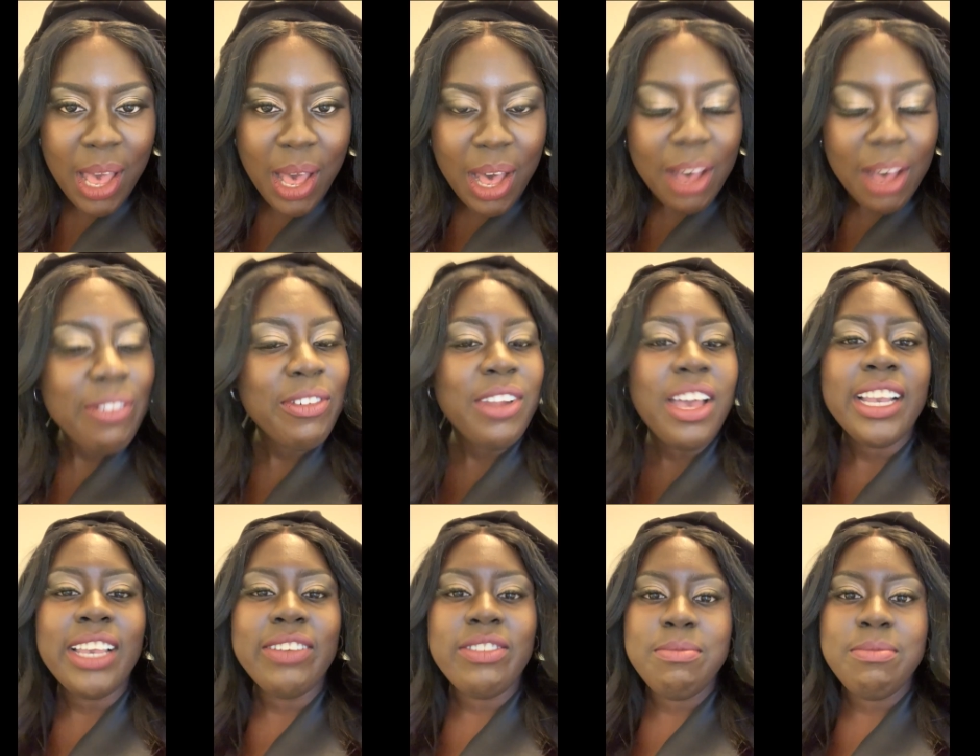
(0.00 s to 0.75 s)
of
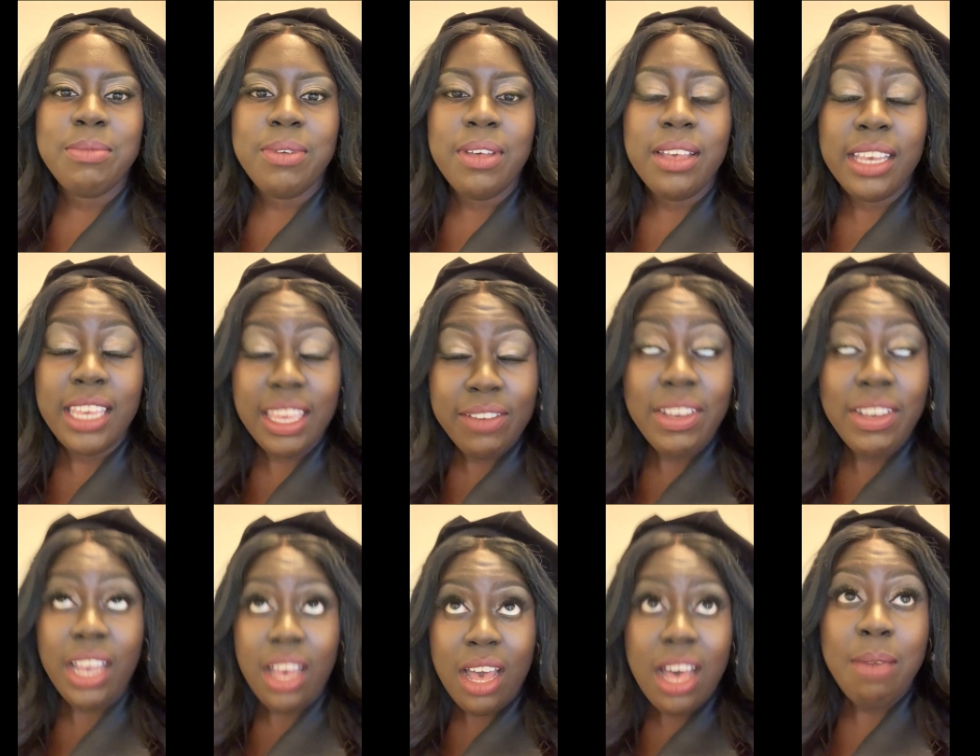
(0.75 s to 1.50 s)
not
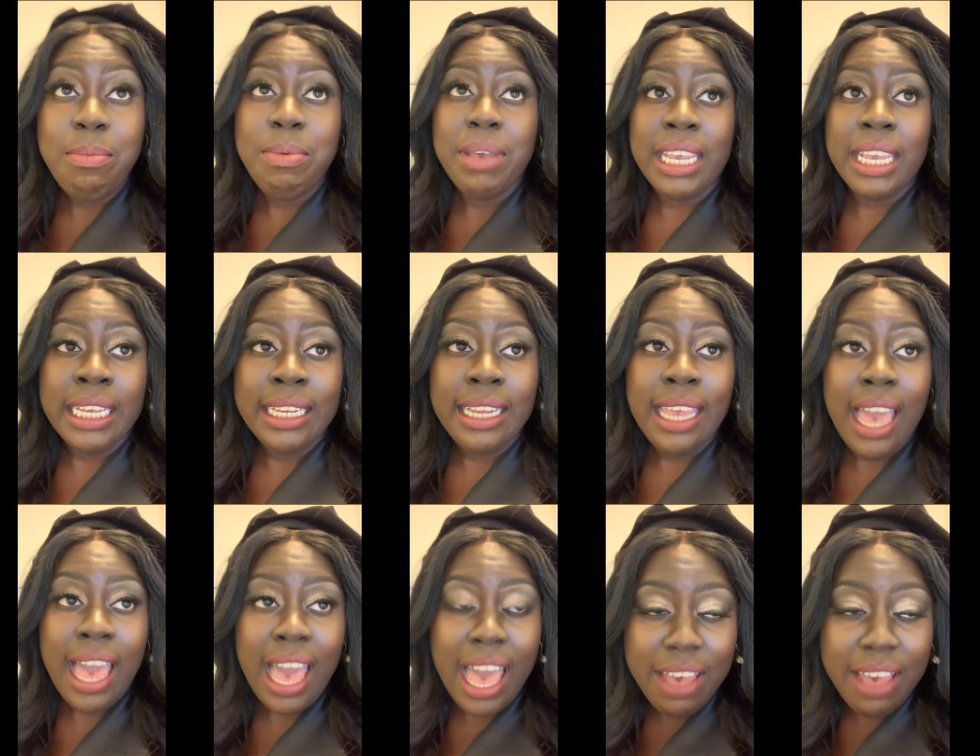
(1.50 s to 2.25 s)
giving up and
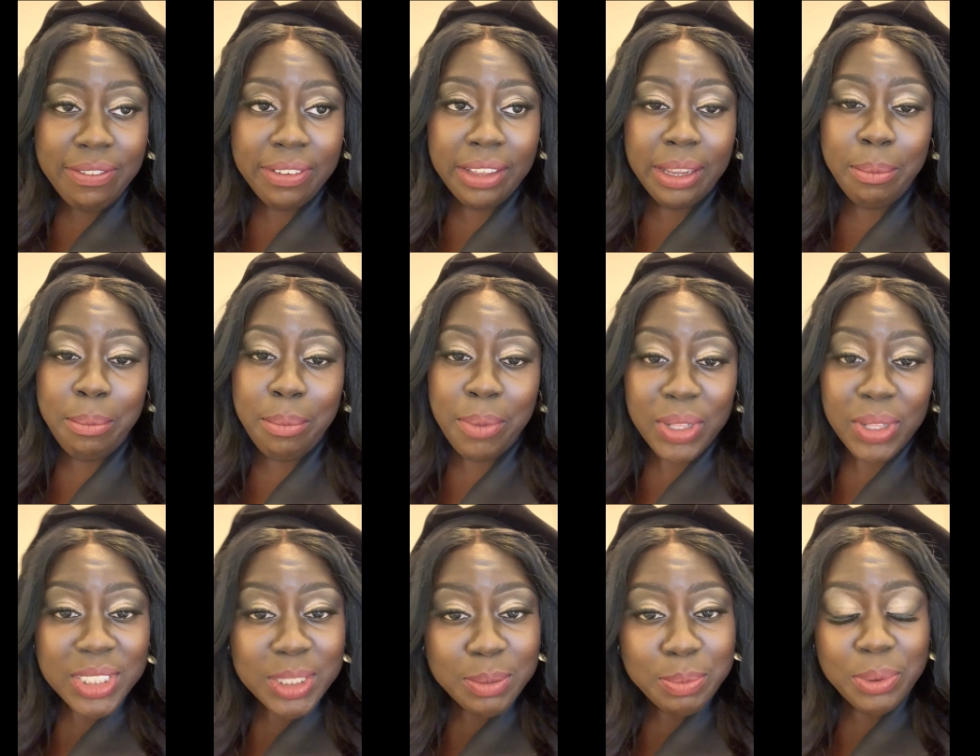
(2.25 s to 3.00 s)
having
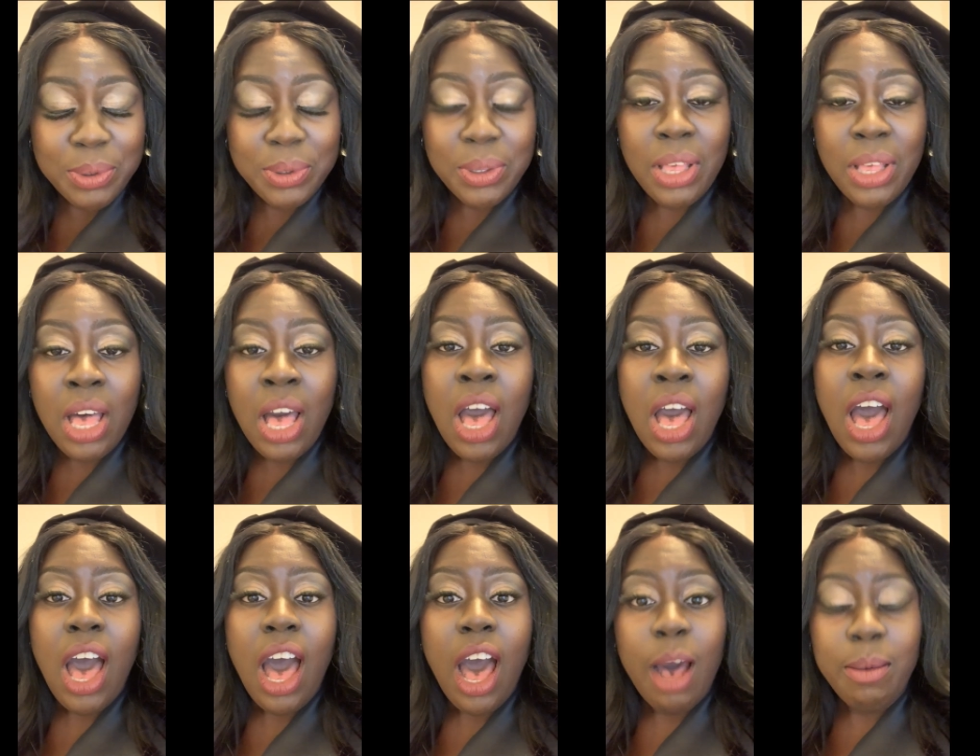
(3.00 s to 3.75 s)
multiple
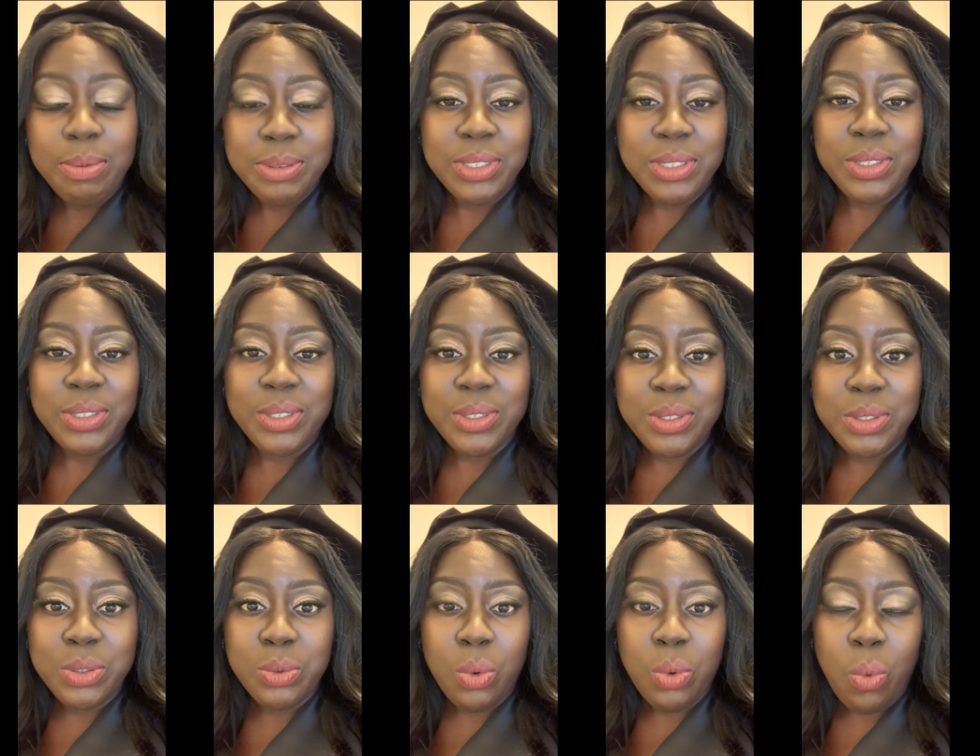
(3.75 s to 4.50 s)

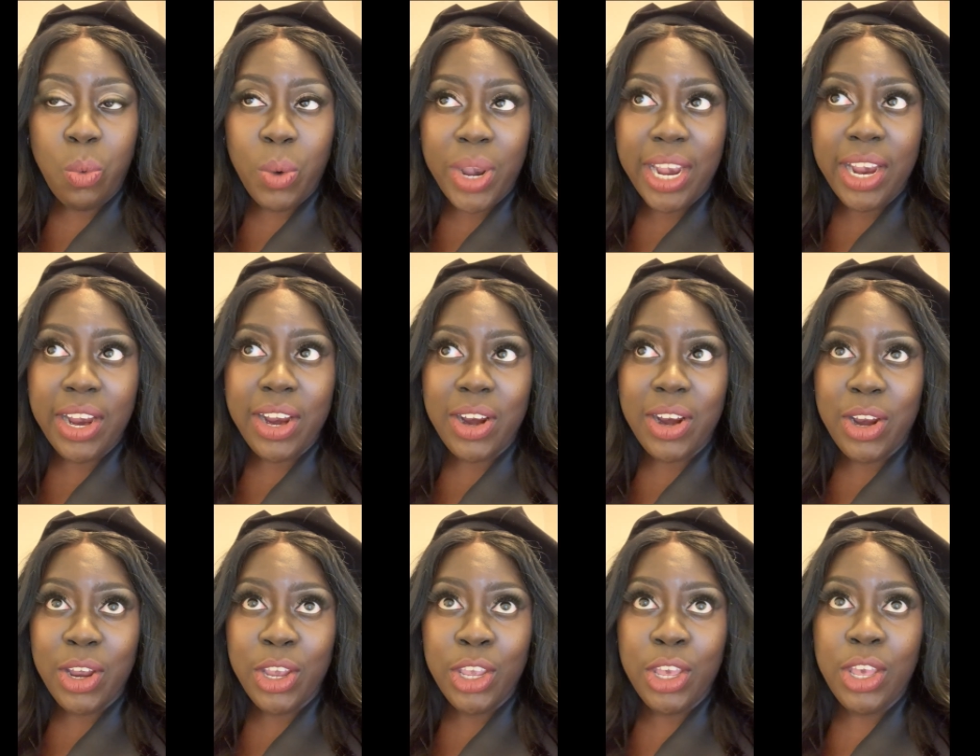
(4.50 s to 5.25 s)
obstacles
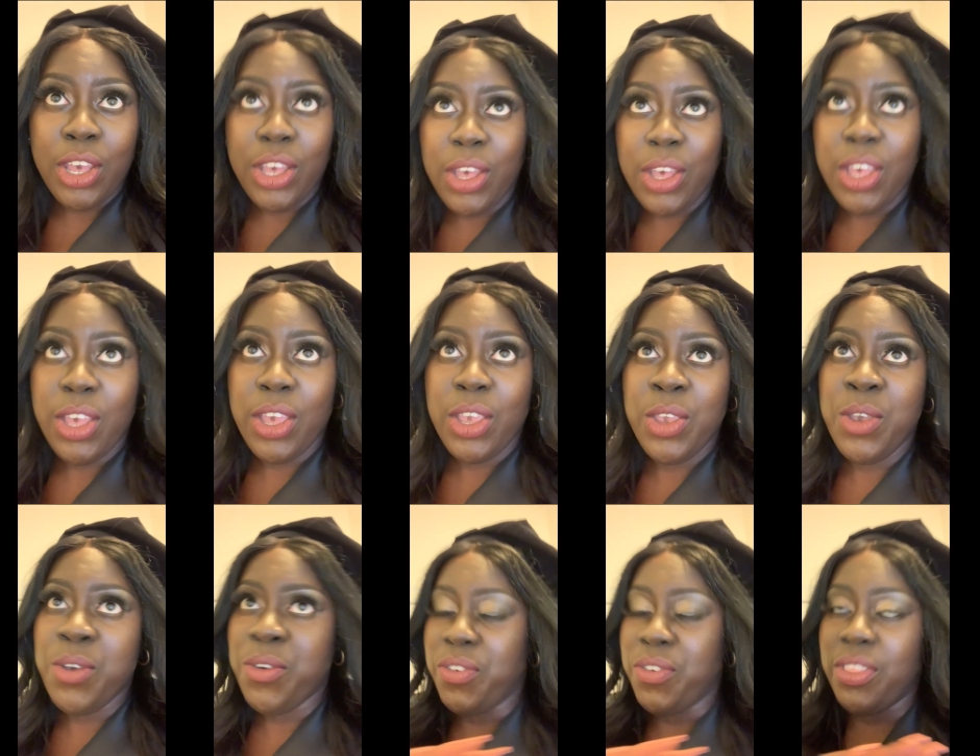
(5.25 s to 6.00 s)
where
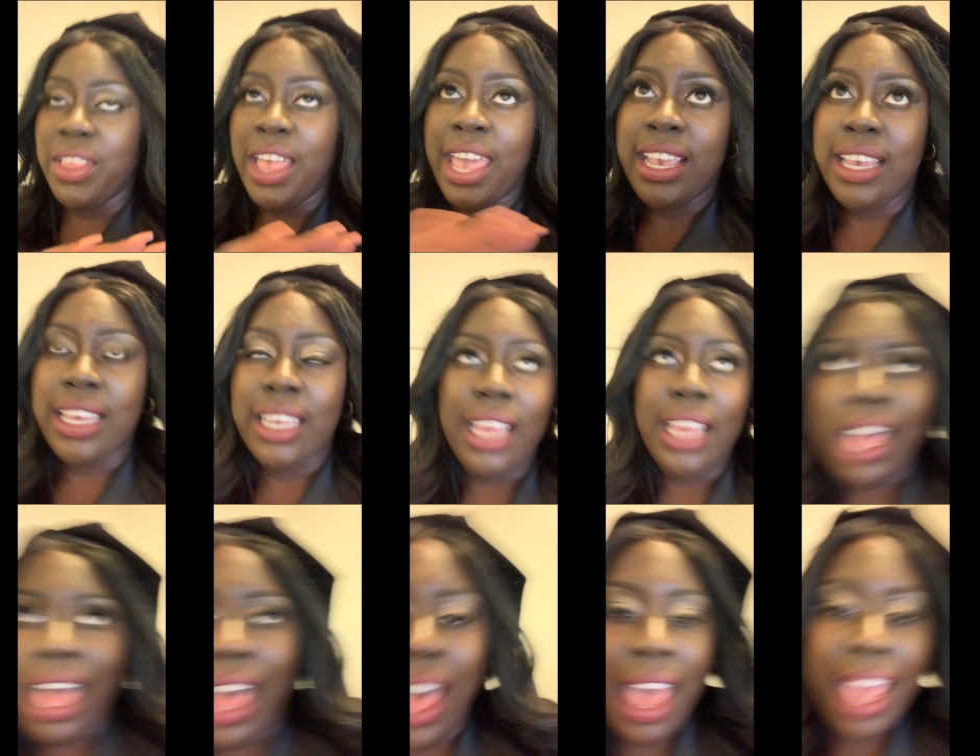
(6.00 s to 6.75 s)
you like,
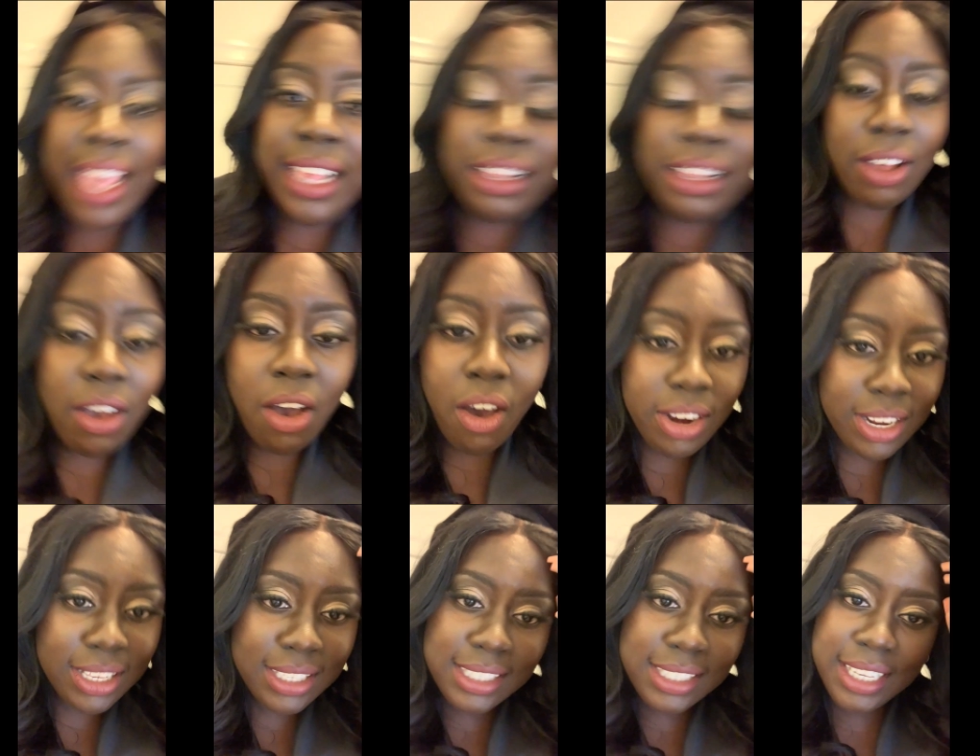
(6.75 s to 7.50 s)
I don't
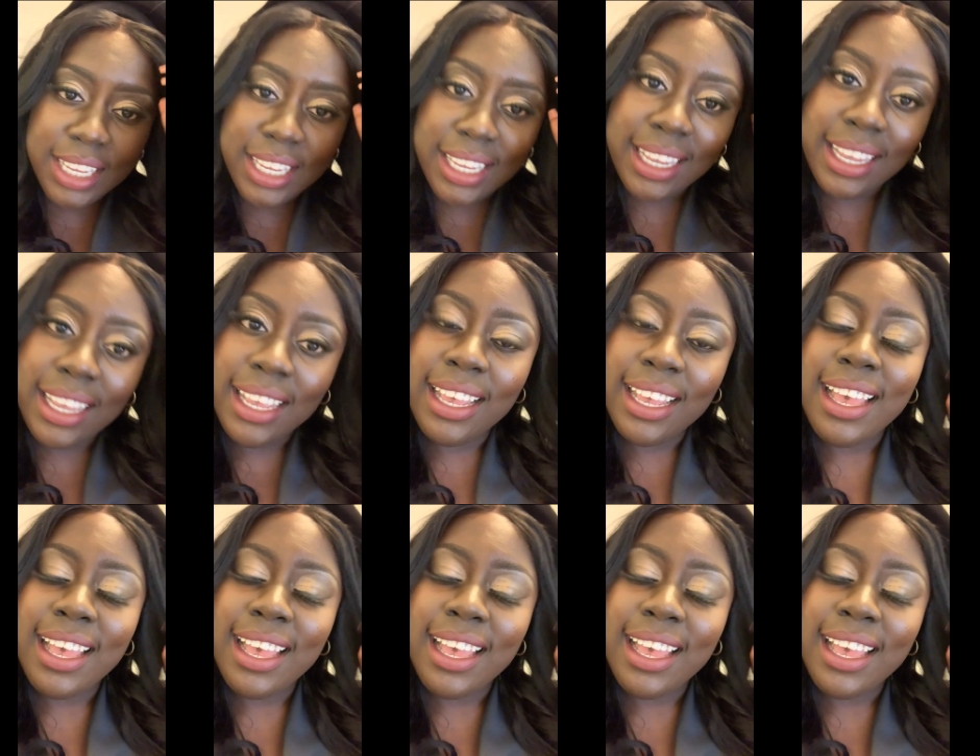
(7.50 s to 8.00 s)
want to say